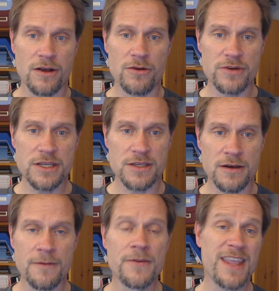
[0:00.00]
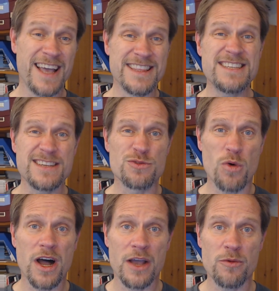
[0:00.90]
reason. And this is why
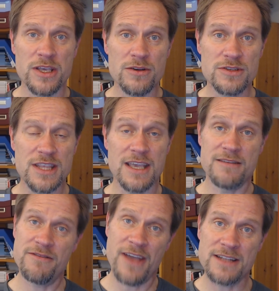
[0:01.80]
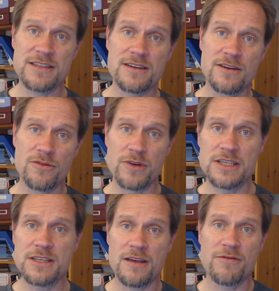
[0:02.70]
we use the advanced
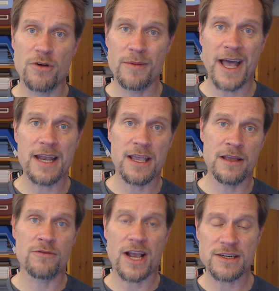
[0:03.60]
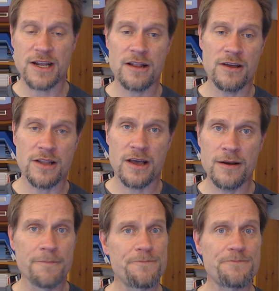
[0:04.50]
reasoning format in Rationale Online,
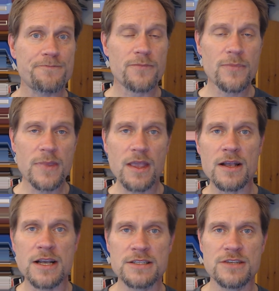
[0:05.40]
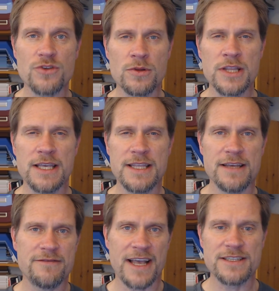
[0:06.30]
because it's only in the
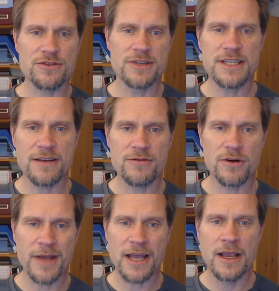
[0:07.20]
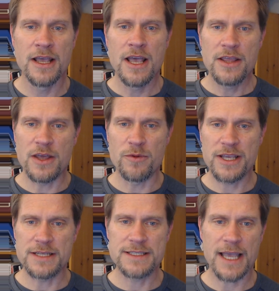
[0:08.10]
advanced reasoning format that we can
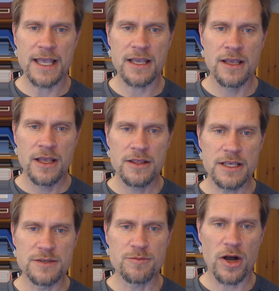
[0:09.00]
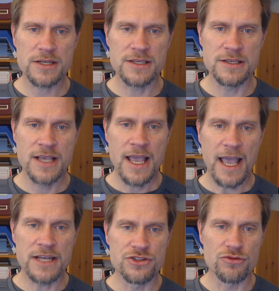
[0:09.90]
take these boxes and
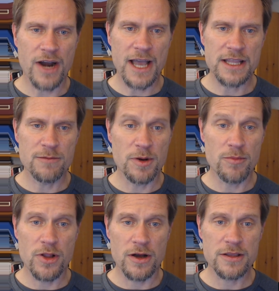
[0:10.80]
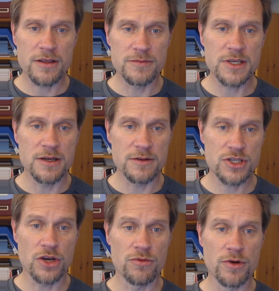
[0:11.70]
drag them and plonk them to
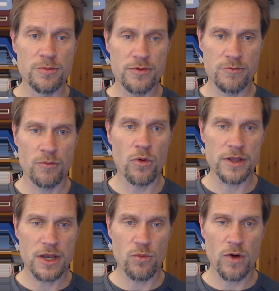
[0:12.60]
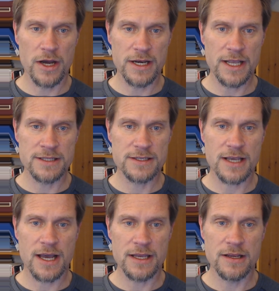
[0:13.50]
group more than one inside